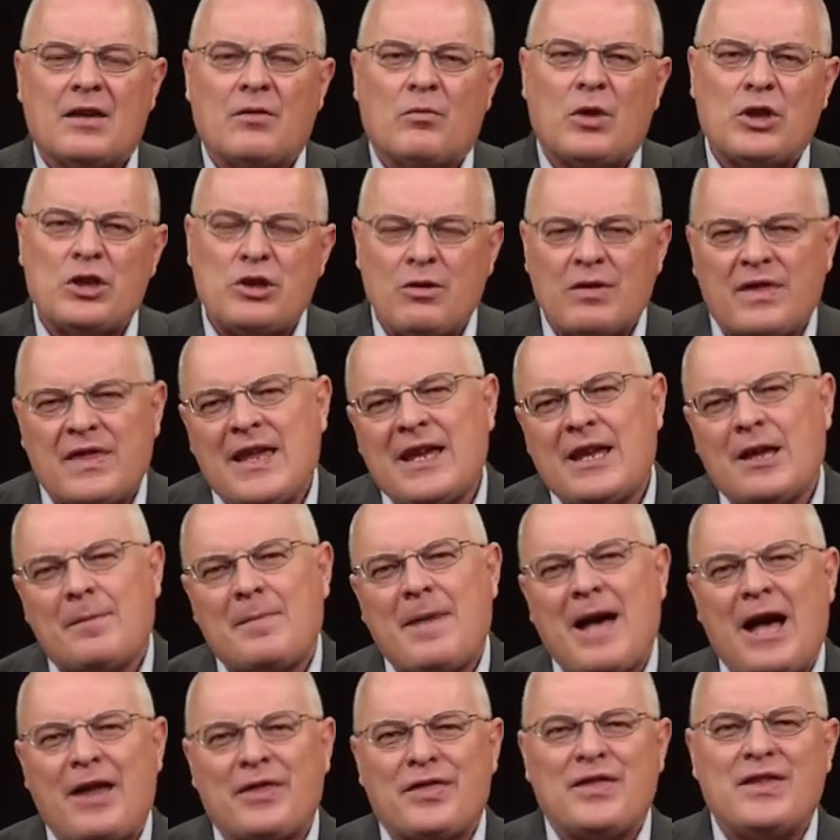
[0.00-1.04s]
When you think
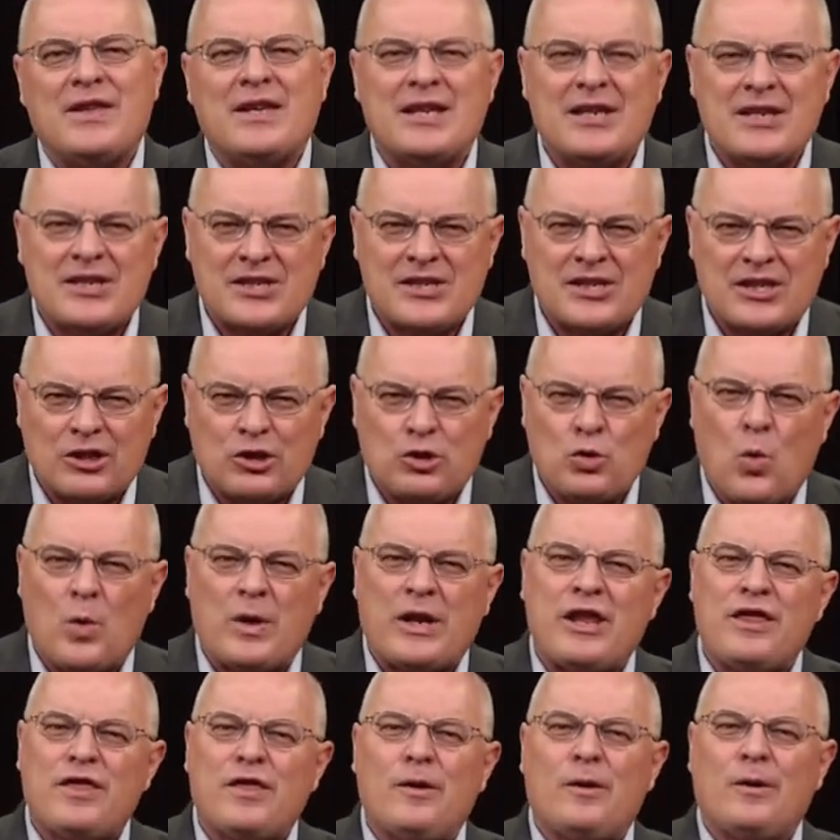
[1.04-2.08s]
about this, the
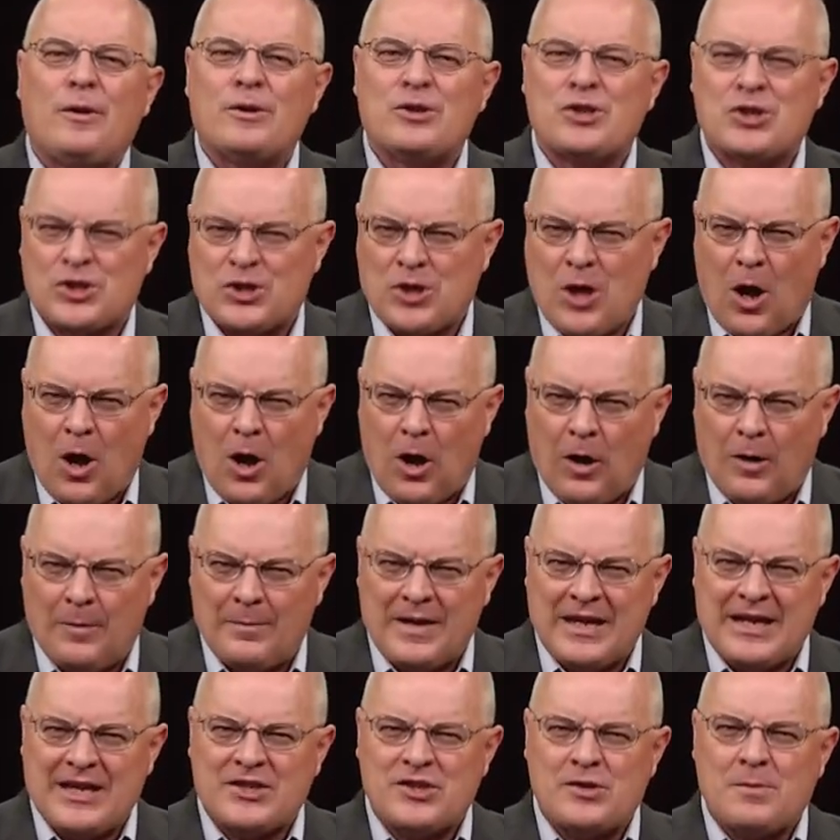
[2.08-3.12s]
23rd Psalm
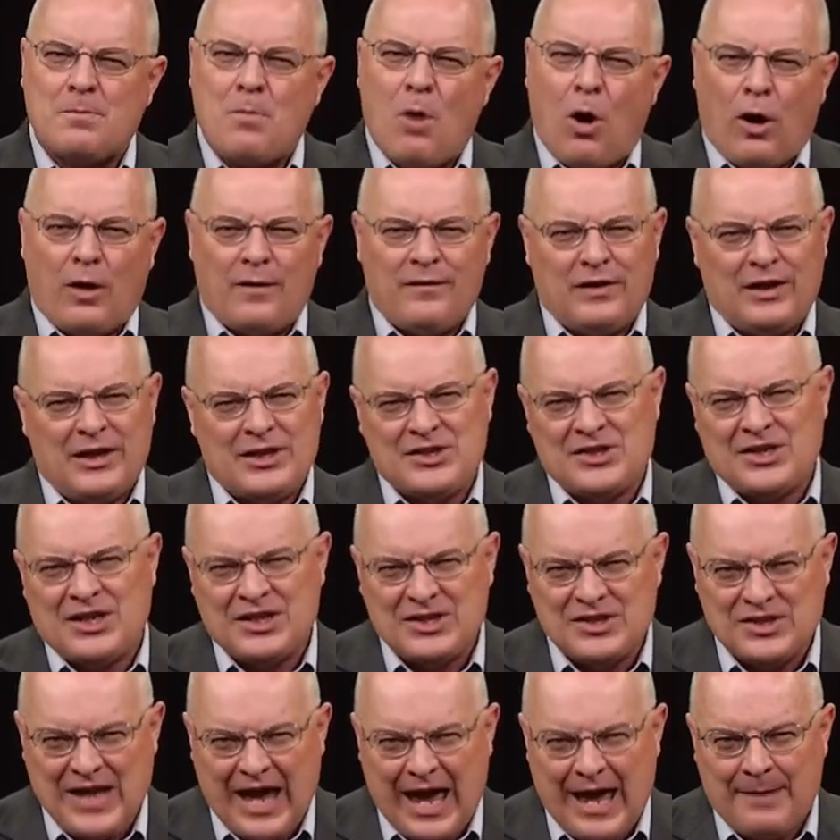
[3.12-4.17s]
is a marvelous
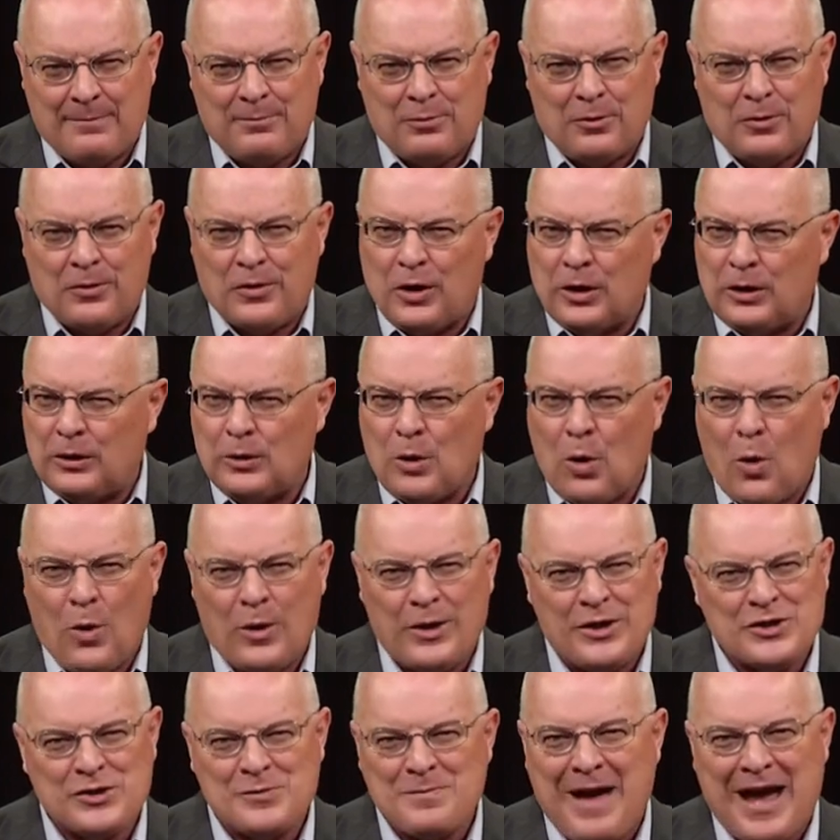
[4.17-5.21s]
example. The
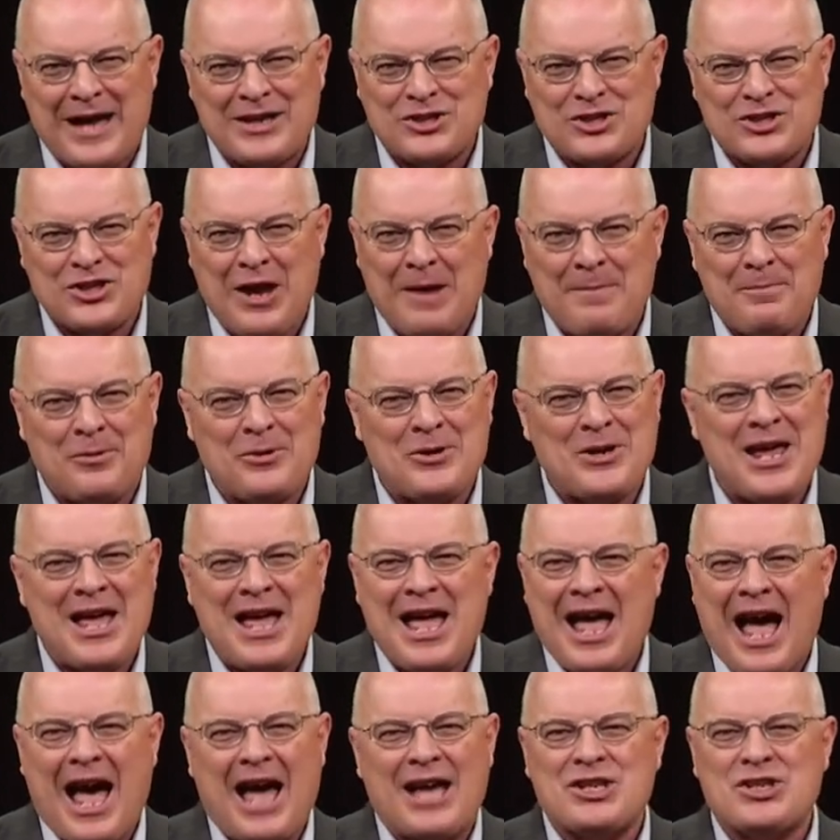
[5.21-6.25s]
Lord is my shepherd,
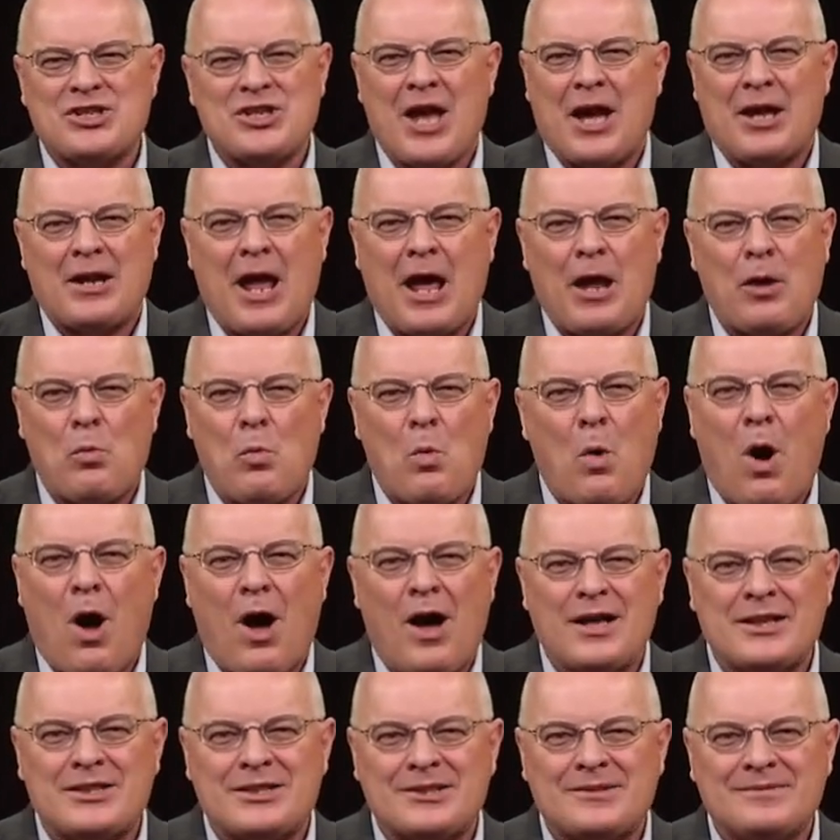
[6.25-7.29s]
I shall not
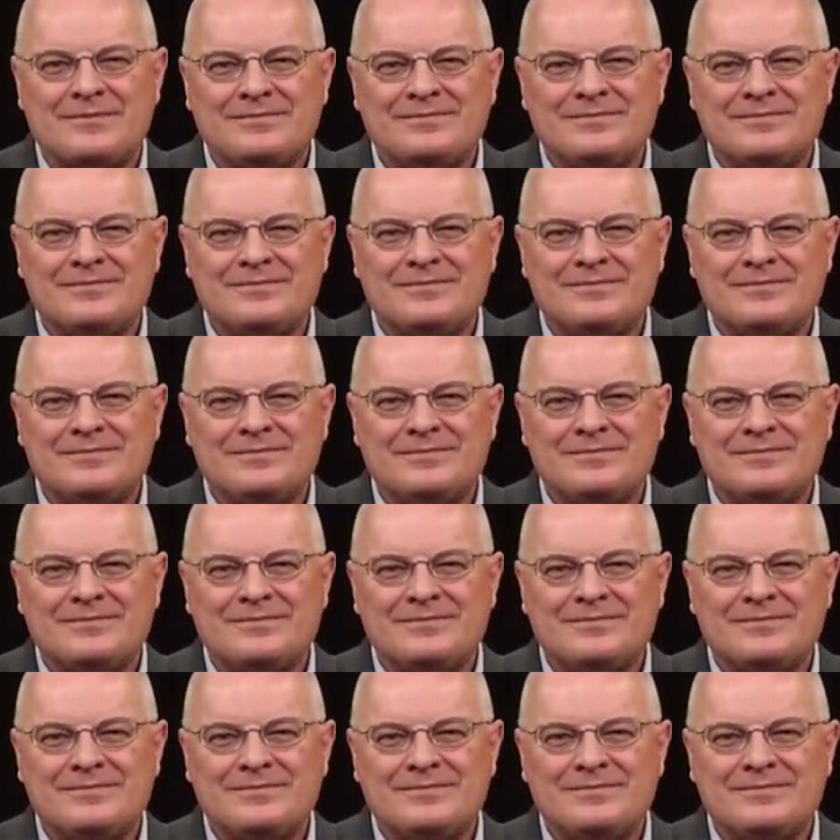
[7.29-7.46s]
want.